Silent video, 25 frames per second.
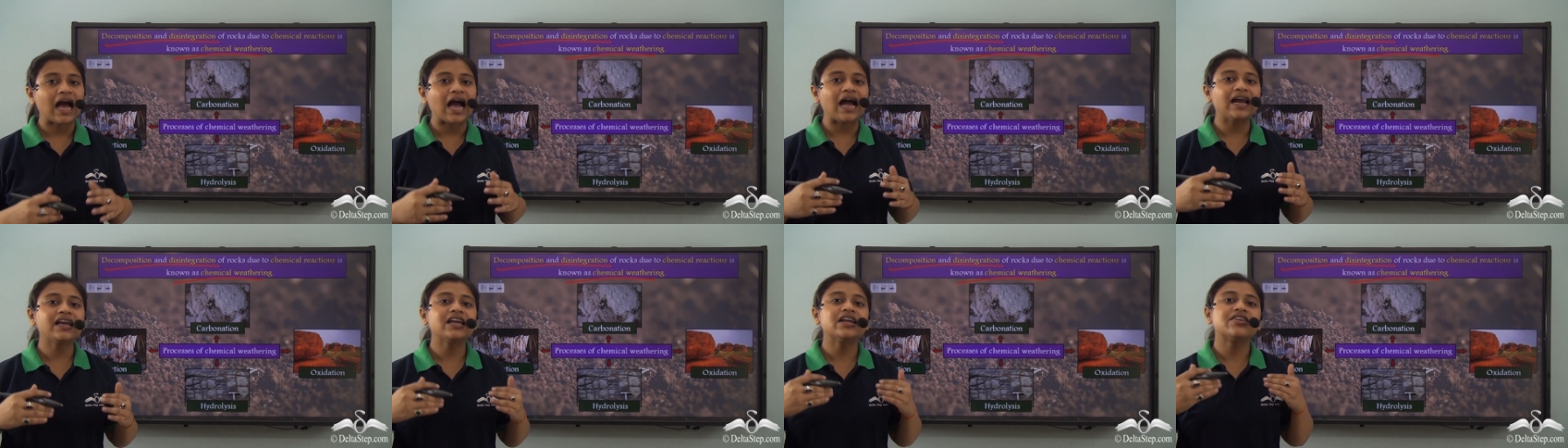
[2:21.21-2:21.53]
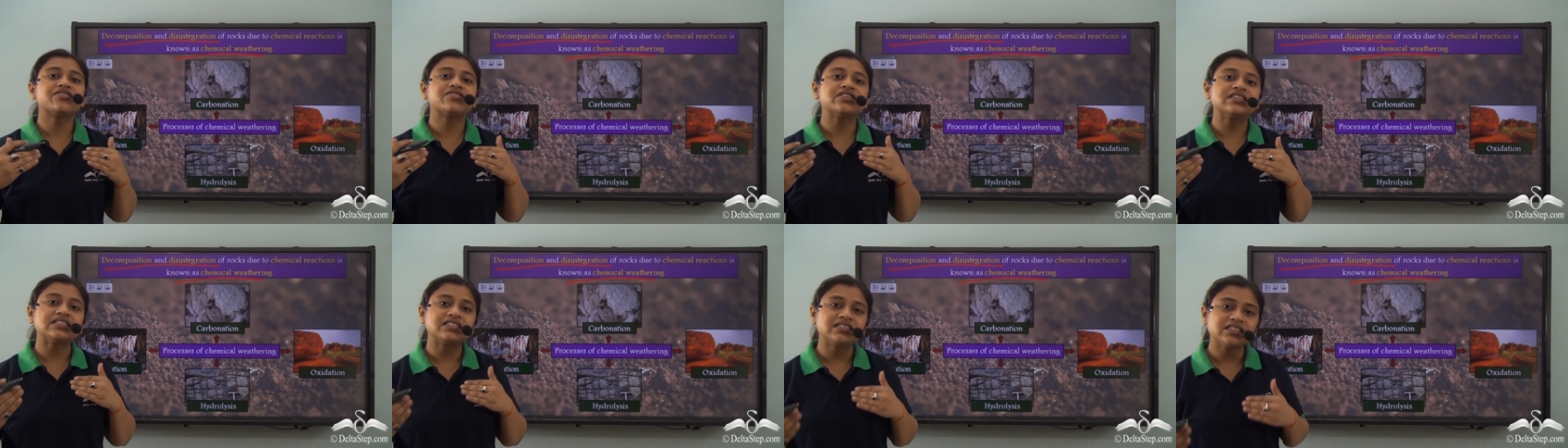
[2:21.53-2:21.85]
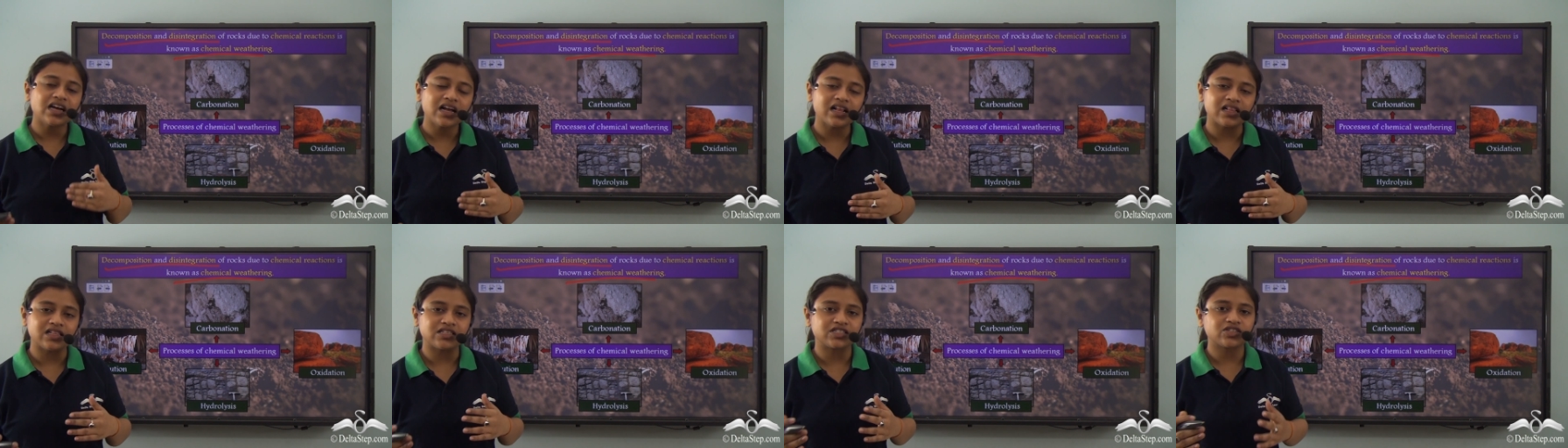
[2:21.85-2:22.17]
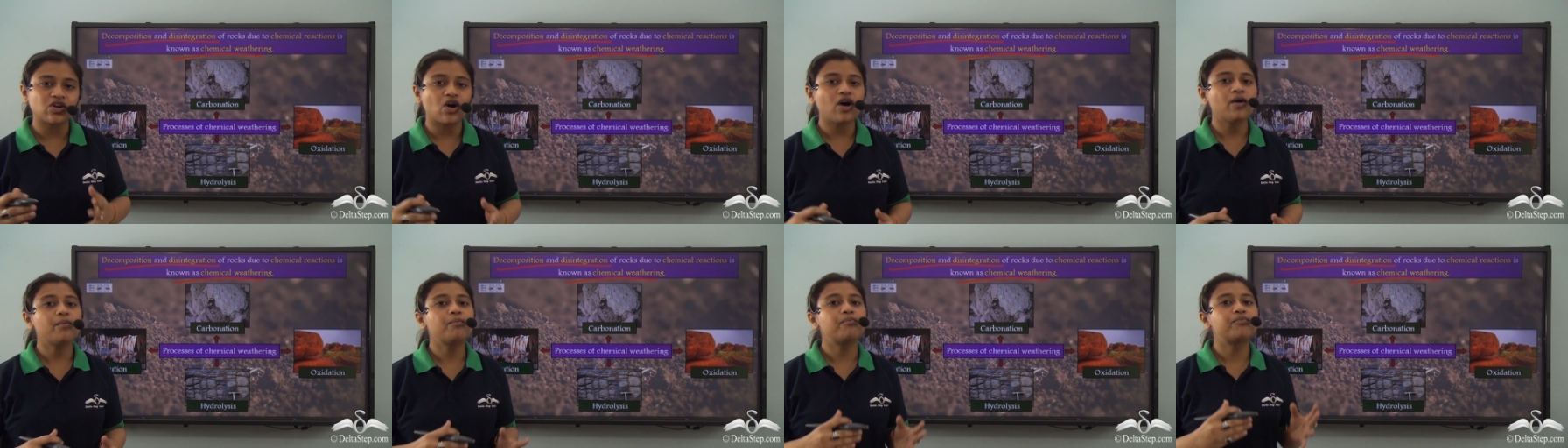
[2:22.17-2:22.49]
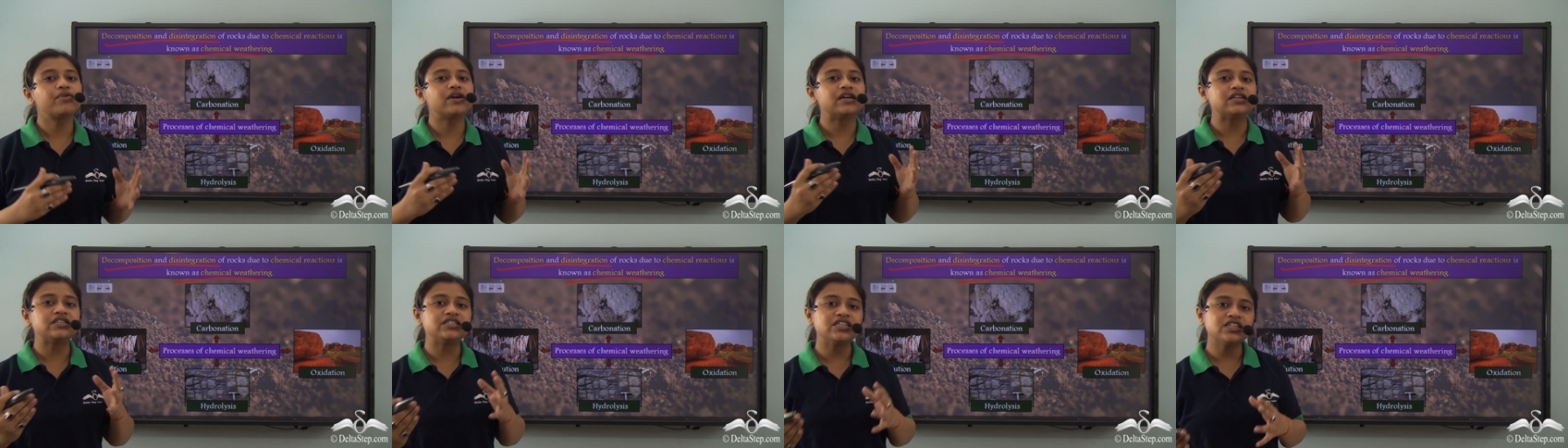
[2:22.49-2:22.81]
and results or
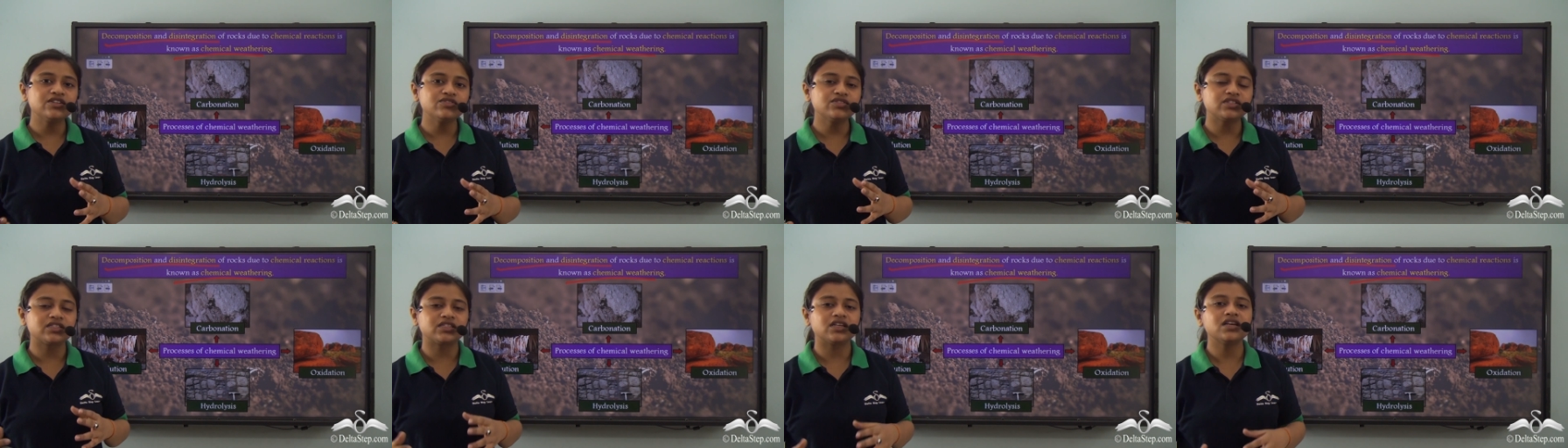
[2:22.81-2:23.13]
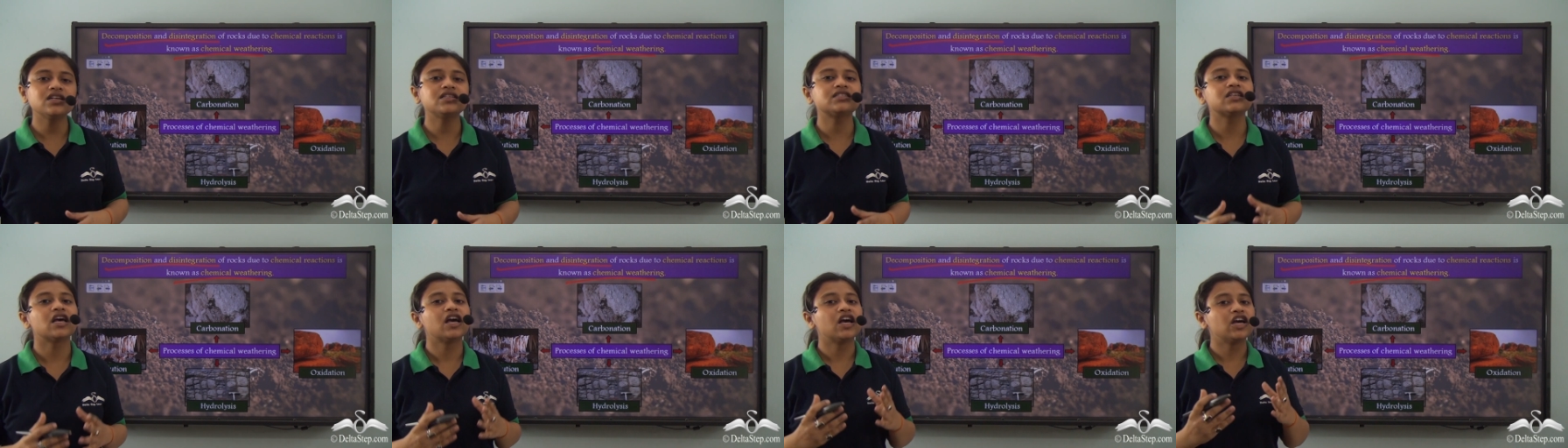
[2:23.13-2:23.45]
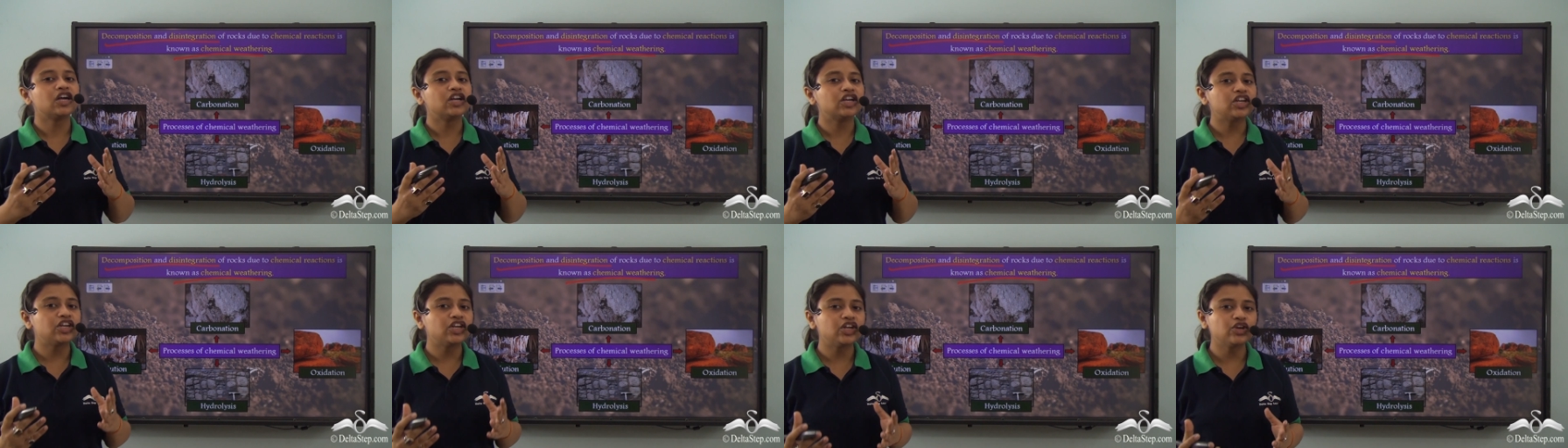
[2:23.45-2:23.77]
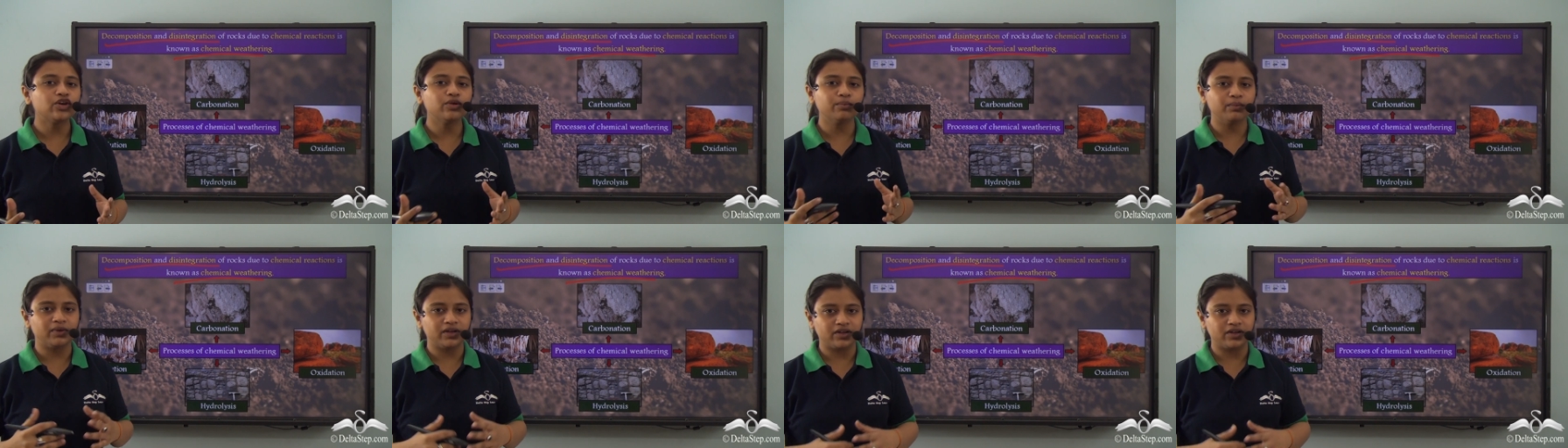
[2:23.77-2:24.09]
produces new